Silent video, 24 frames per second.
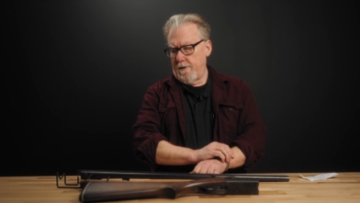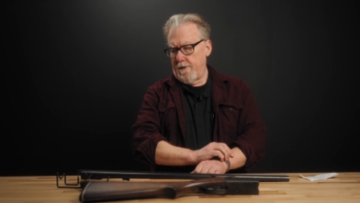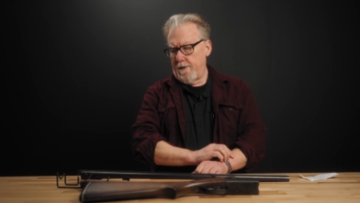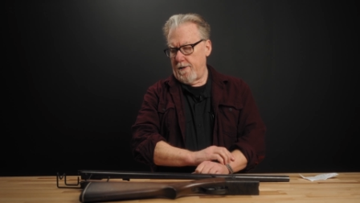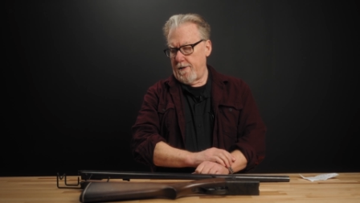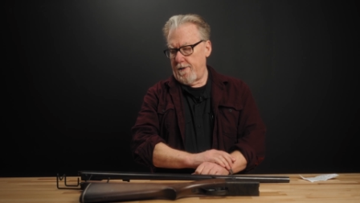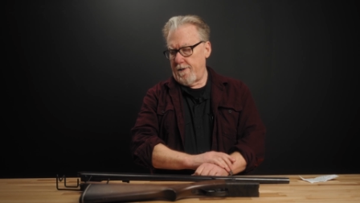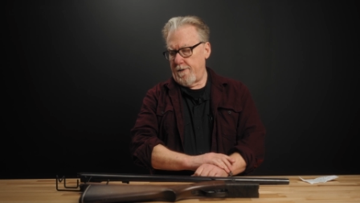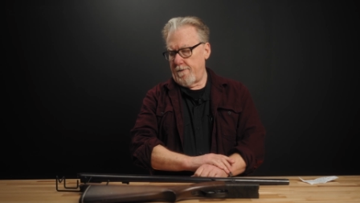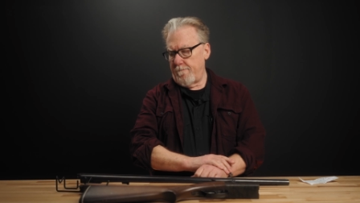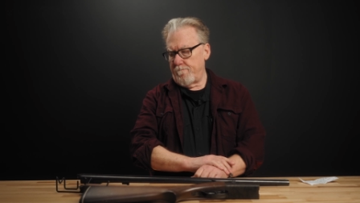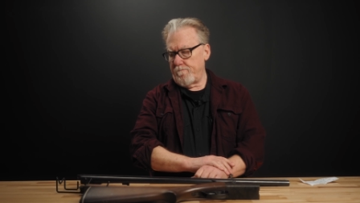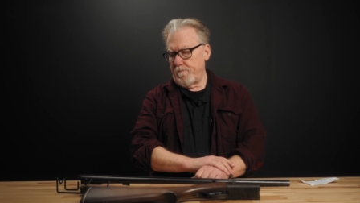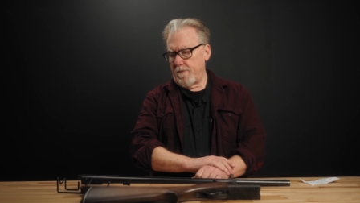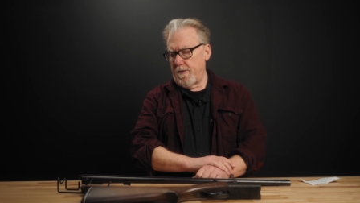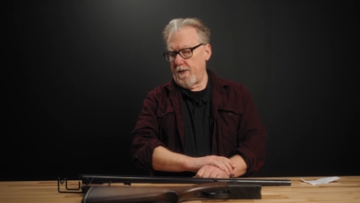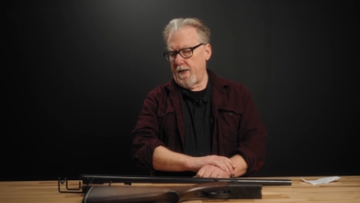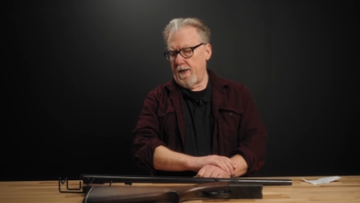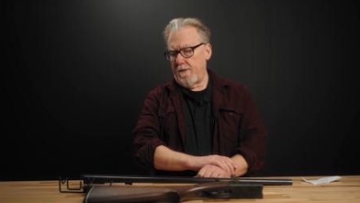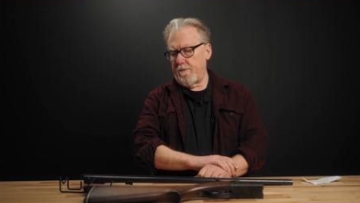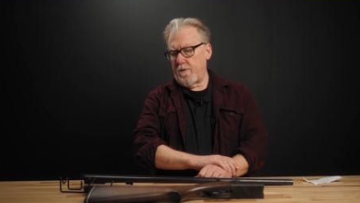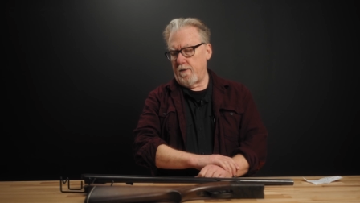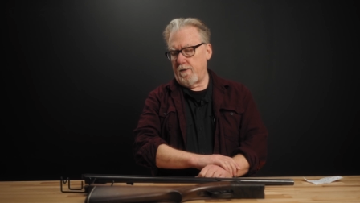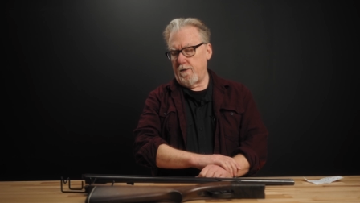Um,
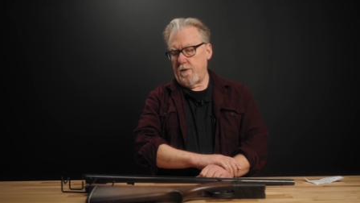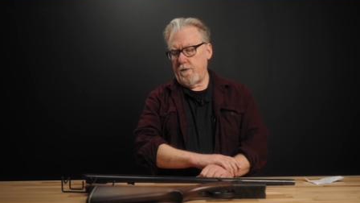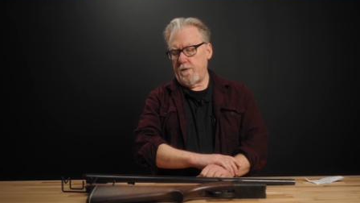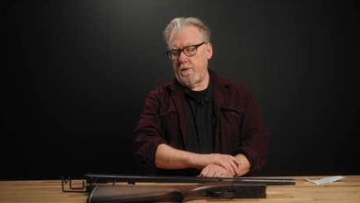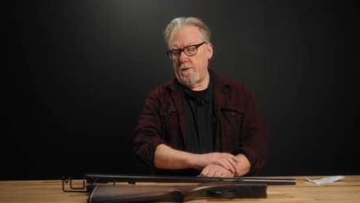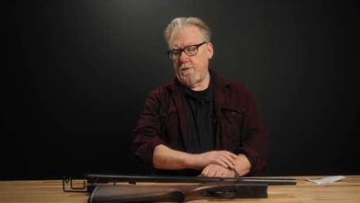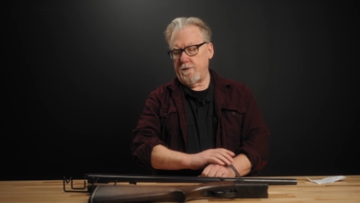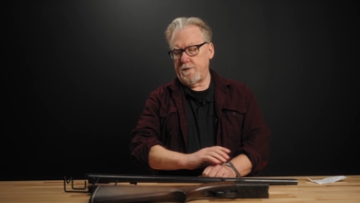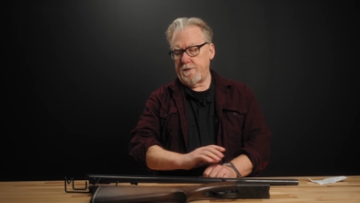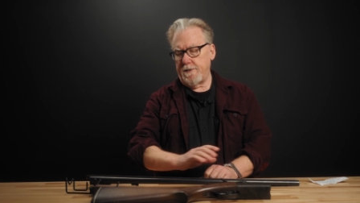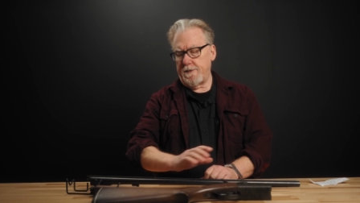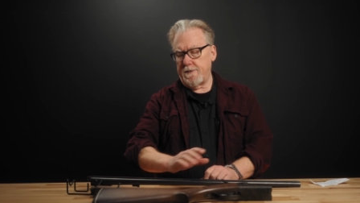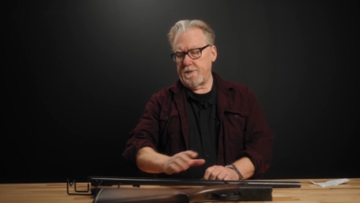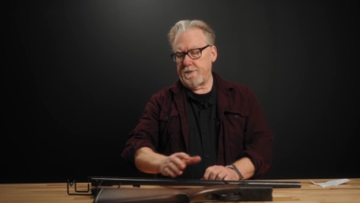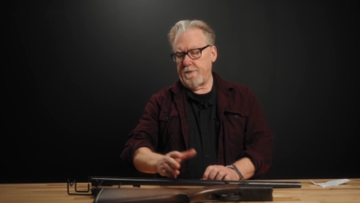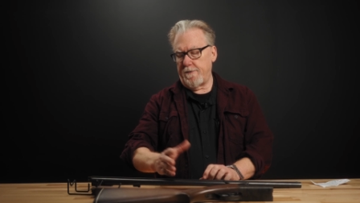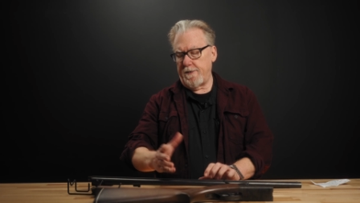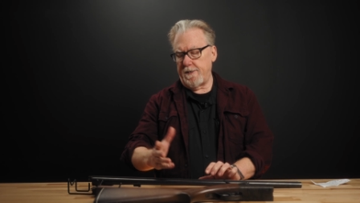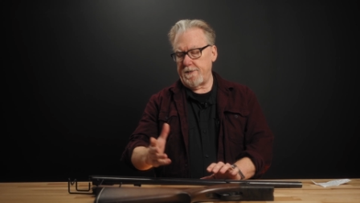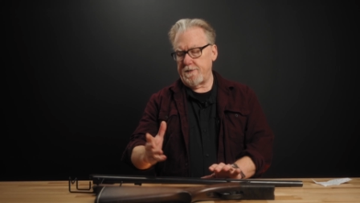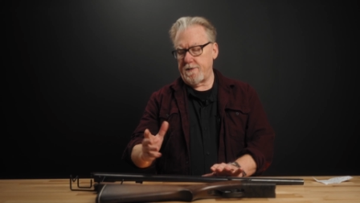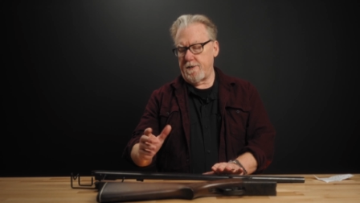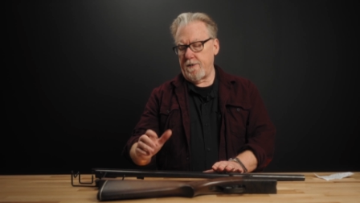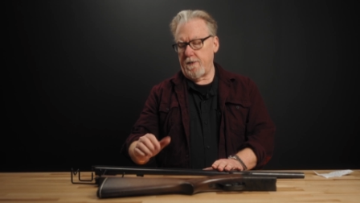and the good news is
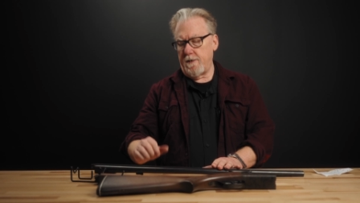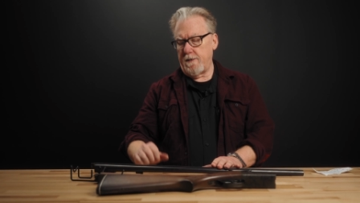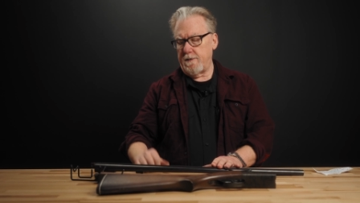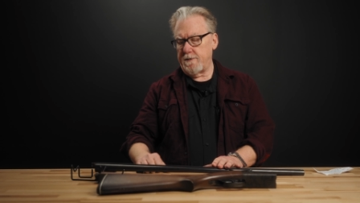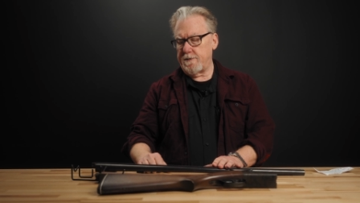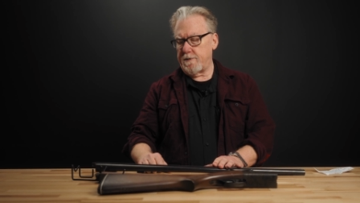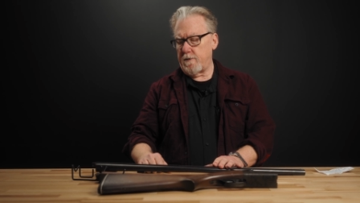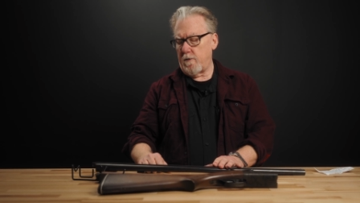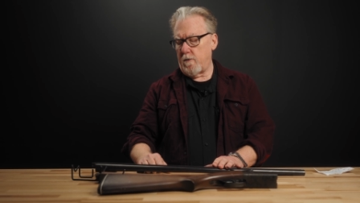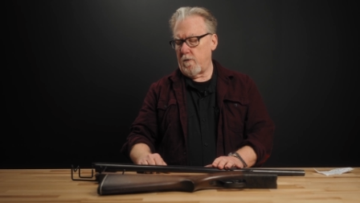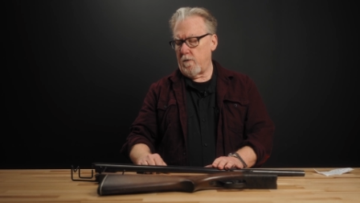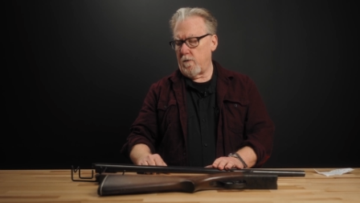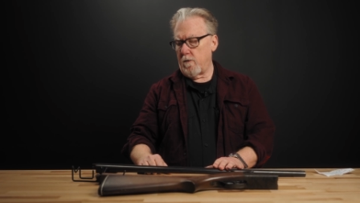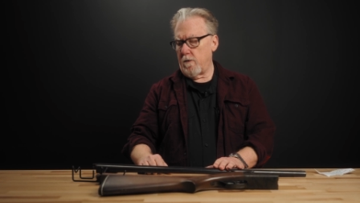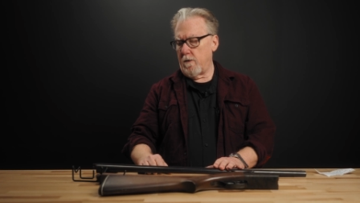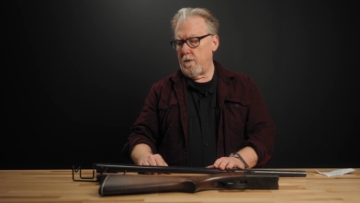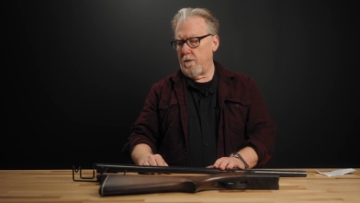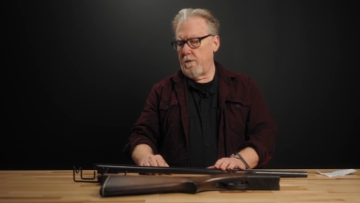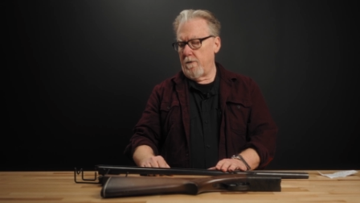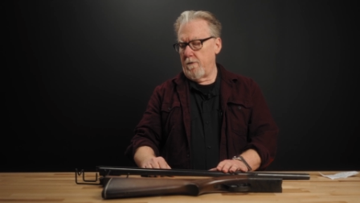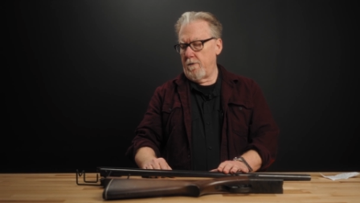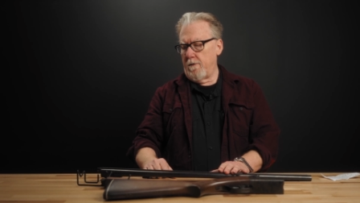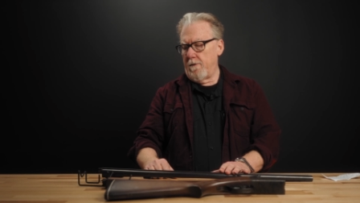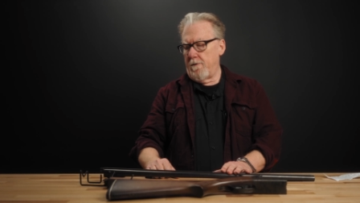these guns
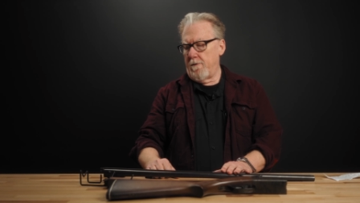are